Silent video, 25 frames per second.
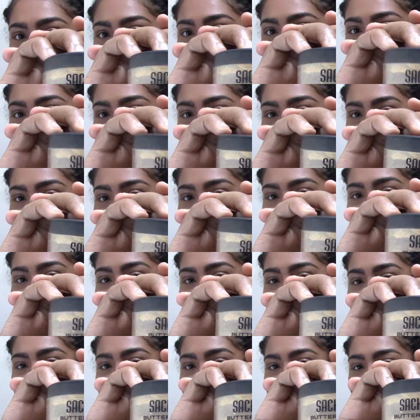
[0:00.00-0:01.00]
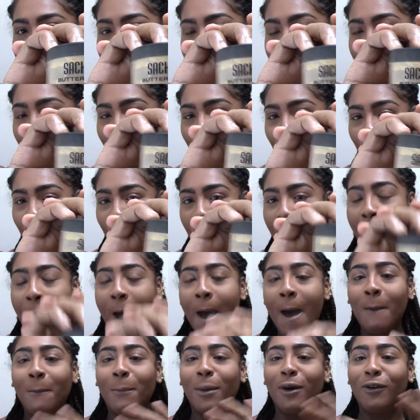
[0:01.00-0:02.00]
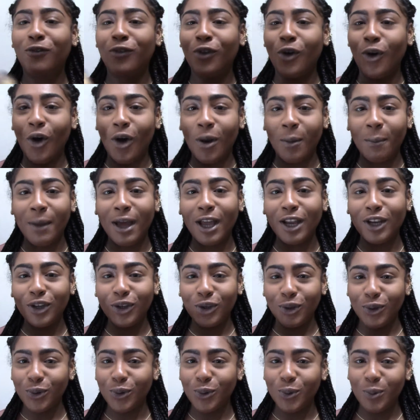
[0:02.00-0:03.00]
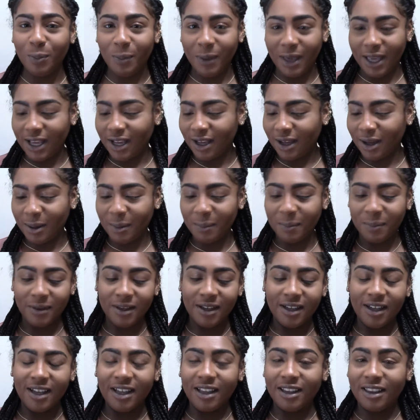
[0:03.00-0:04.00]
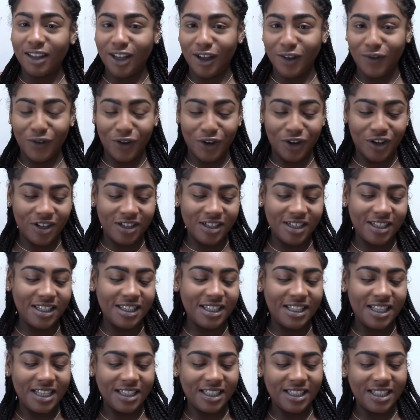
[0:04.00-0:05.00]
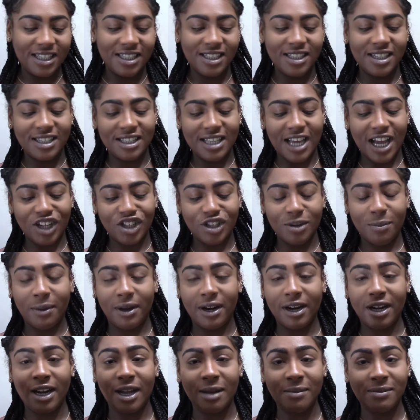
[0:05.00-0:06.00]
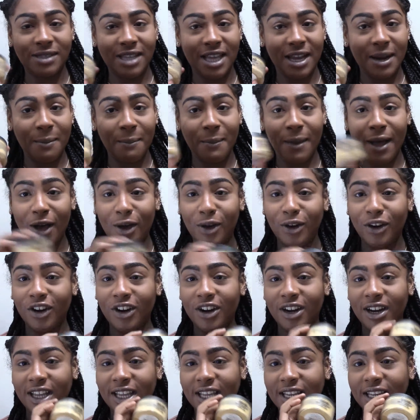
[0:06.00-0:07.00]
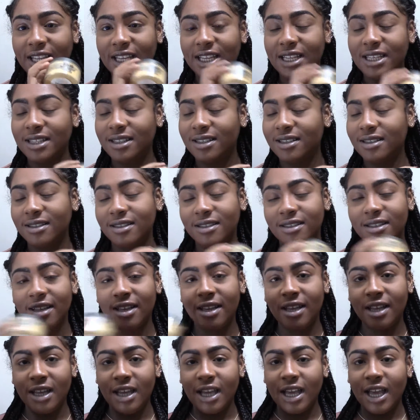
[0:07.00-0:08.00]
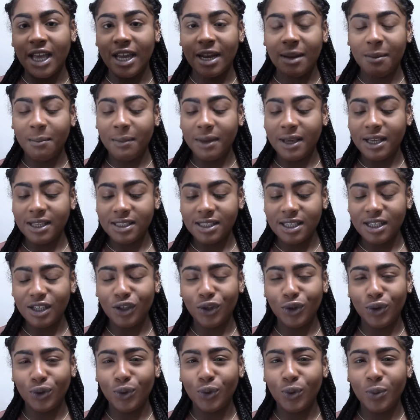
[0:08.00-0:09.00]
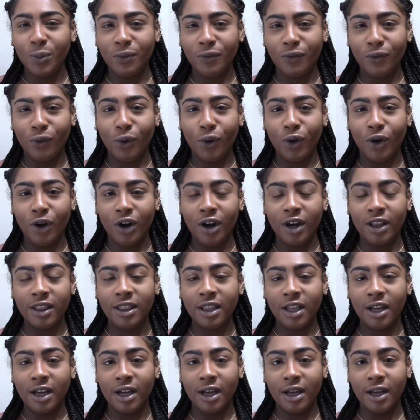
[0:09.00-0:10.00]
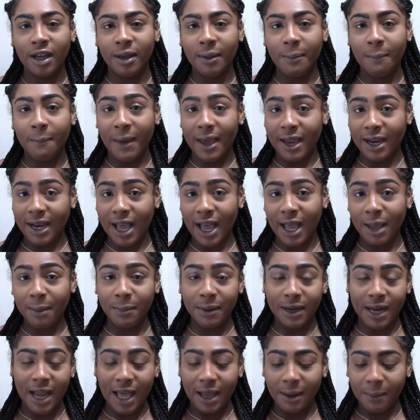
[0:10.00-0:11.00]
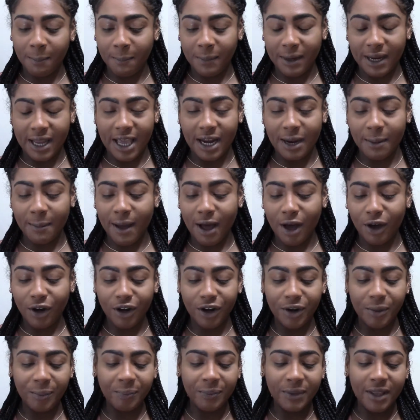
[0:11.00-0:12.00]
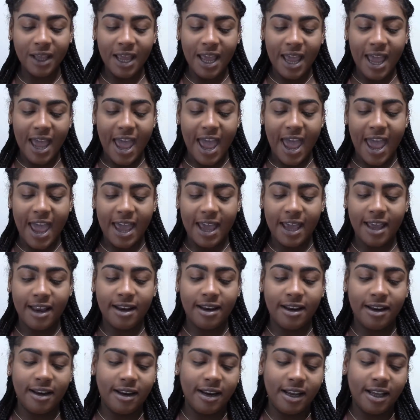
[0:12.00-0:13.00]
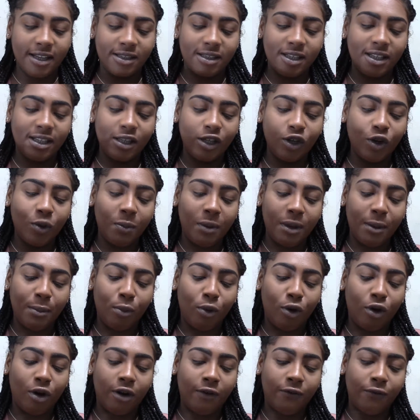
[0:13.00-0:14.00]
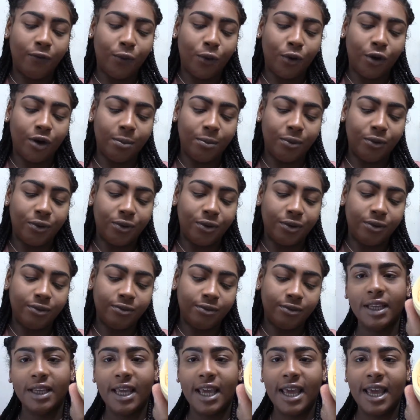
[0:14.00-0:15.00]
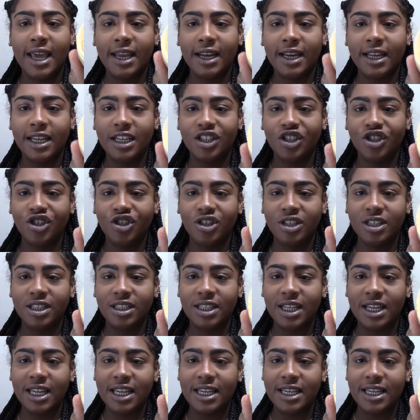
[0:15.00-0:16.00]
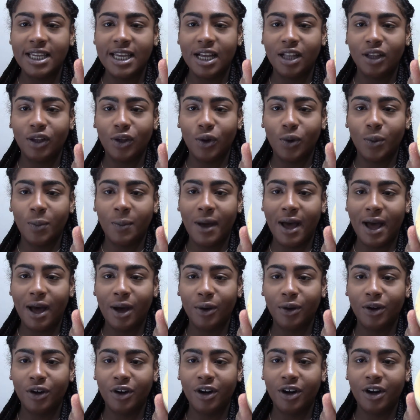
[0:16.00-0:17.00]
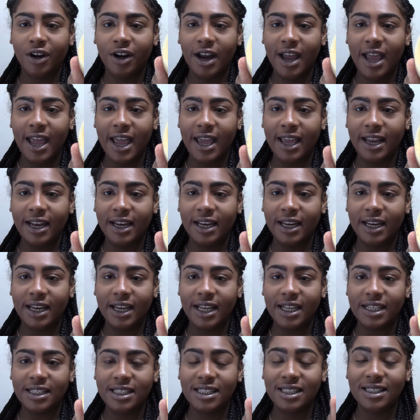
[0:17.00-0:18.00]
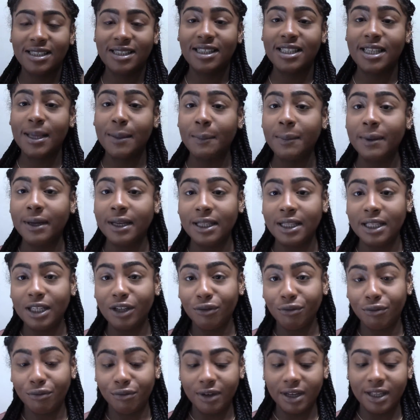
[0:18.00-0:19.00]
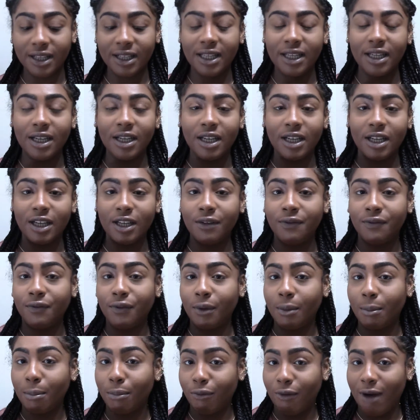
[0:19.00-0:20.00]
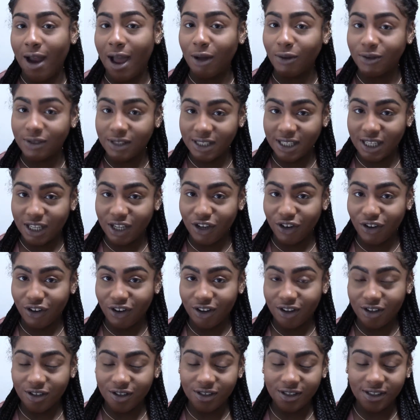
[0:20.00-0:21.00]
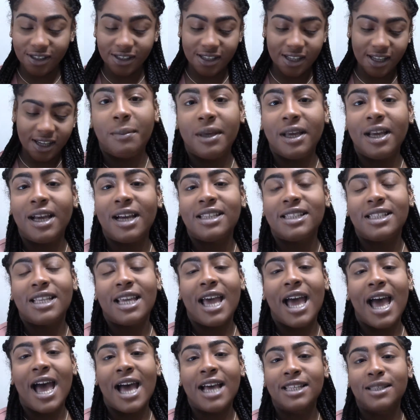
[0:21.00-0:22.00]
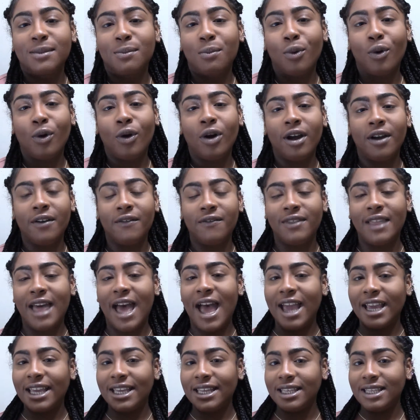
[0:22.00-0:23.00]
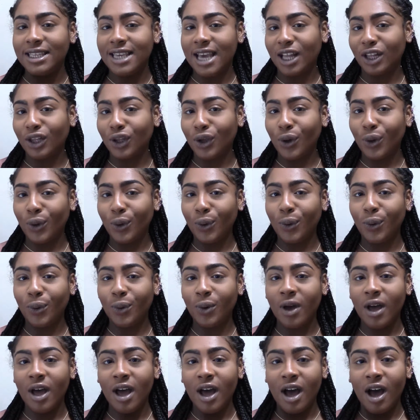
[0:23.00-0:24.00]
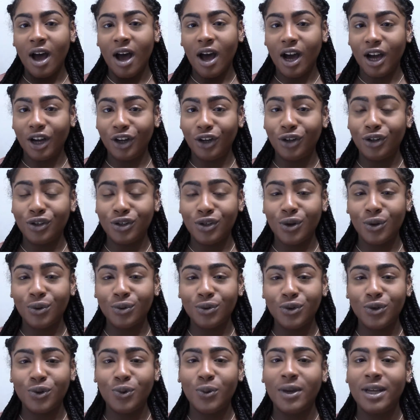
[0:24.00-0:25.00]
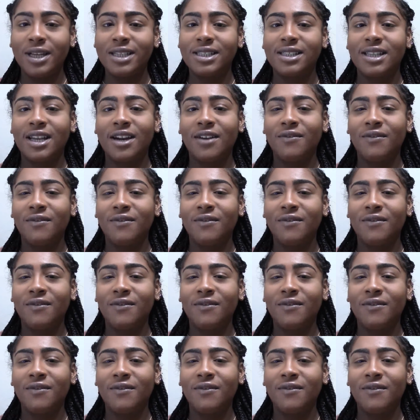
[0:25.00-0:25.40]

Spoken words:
should by now, but for all my new makeup lovers, this is the Sacha Buttercup setting powder. It is an amazing dupe for the Ben Nye banana powder, and it's a little bit more affordable, and it's just a yellow powder, and it's typically really good for brown skin girls because it has more of that yellow undertone to it instead of